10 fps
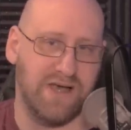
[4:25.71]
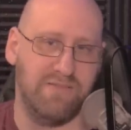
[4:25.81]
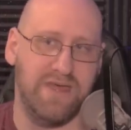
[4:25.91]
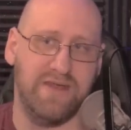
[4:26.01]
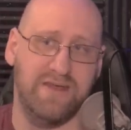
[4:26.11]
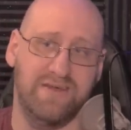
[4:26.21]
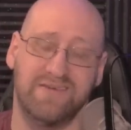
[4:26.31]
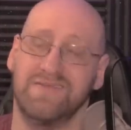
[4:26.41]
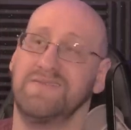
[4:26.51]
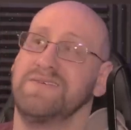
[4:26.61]
I mean,
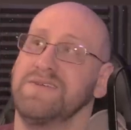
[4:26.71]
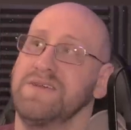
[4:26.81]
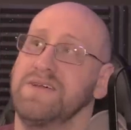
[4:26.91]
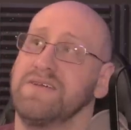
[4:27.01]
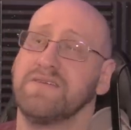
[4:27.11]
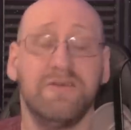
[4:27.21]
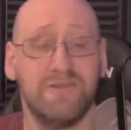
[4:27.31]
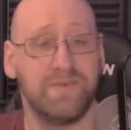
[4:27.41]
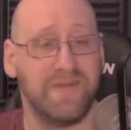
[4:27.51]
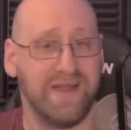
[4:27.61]

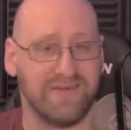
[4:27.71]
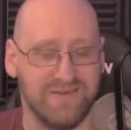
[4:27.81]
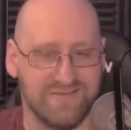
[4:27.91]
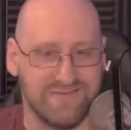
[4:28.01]
clearly political.